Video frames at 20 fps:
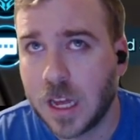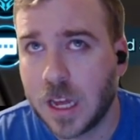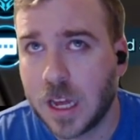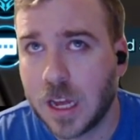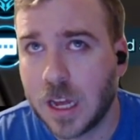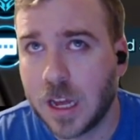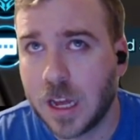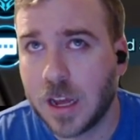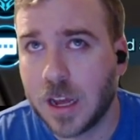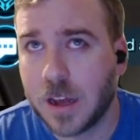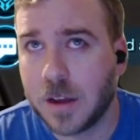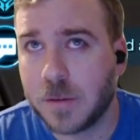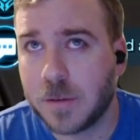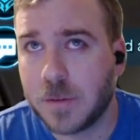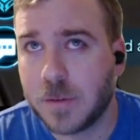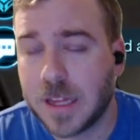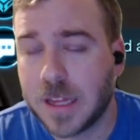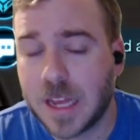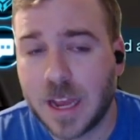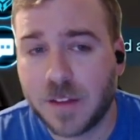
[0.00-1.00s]

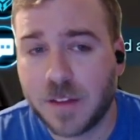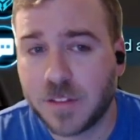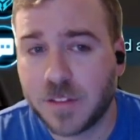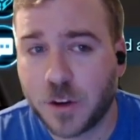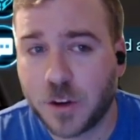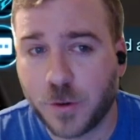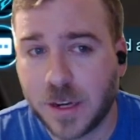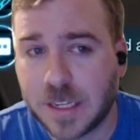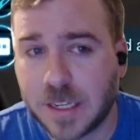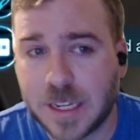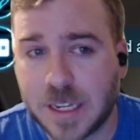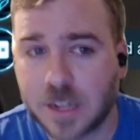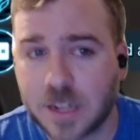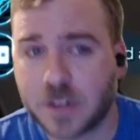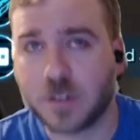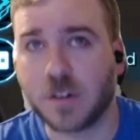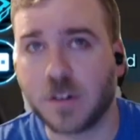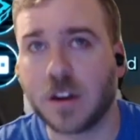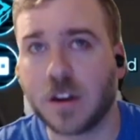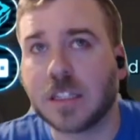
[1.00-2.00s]
And they have the Grit
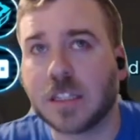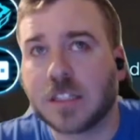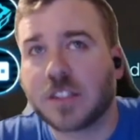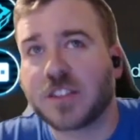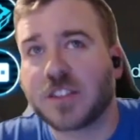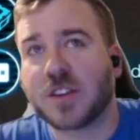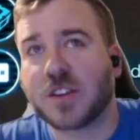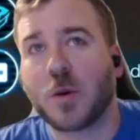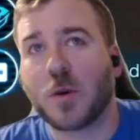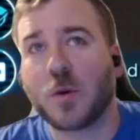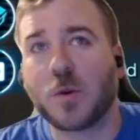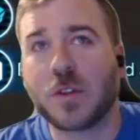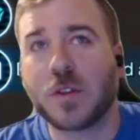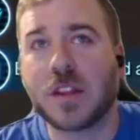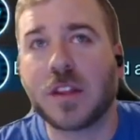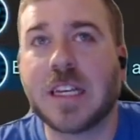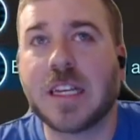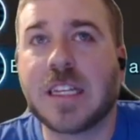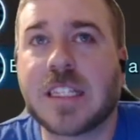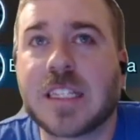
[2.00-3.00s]
Datacrons, so
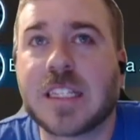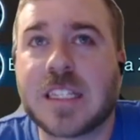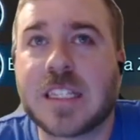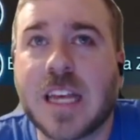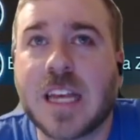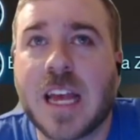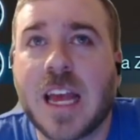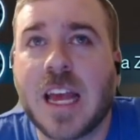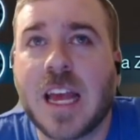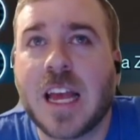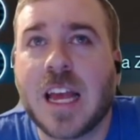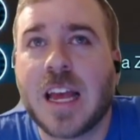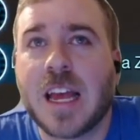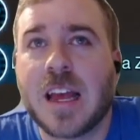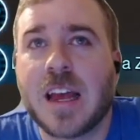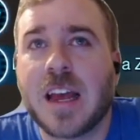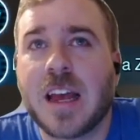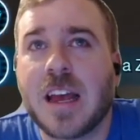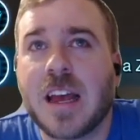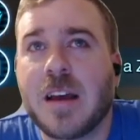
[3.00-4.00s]
this
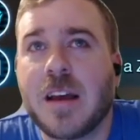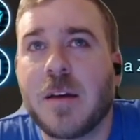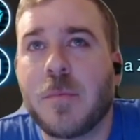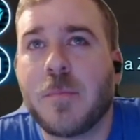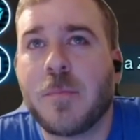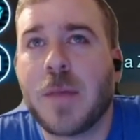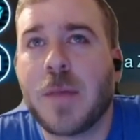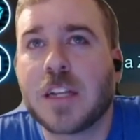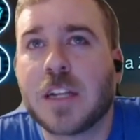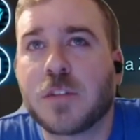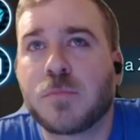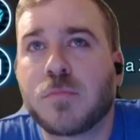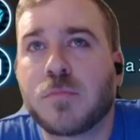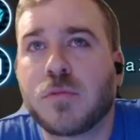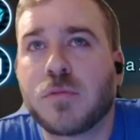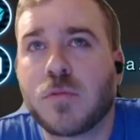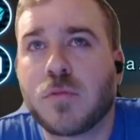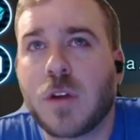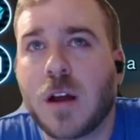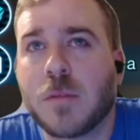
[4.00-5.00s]
match
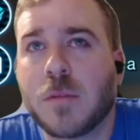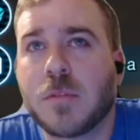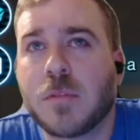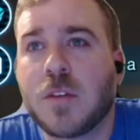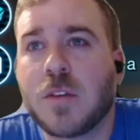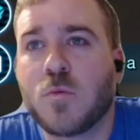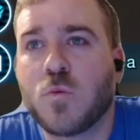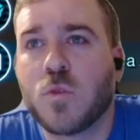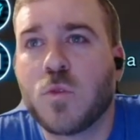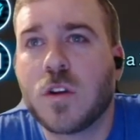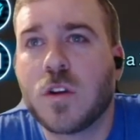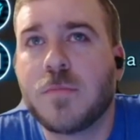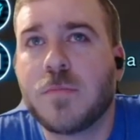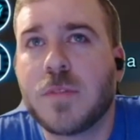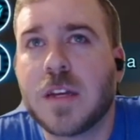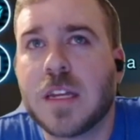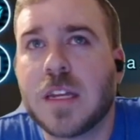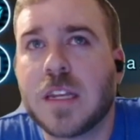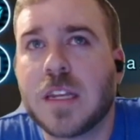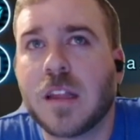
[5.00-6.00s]
probably would have
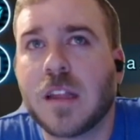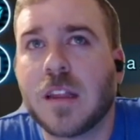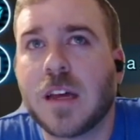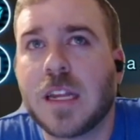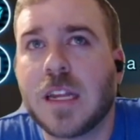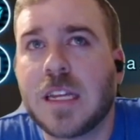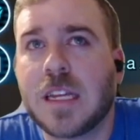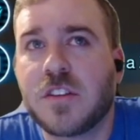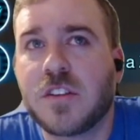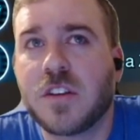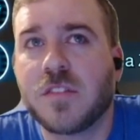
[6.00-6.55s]
been a lot easier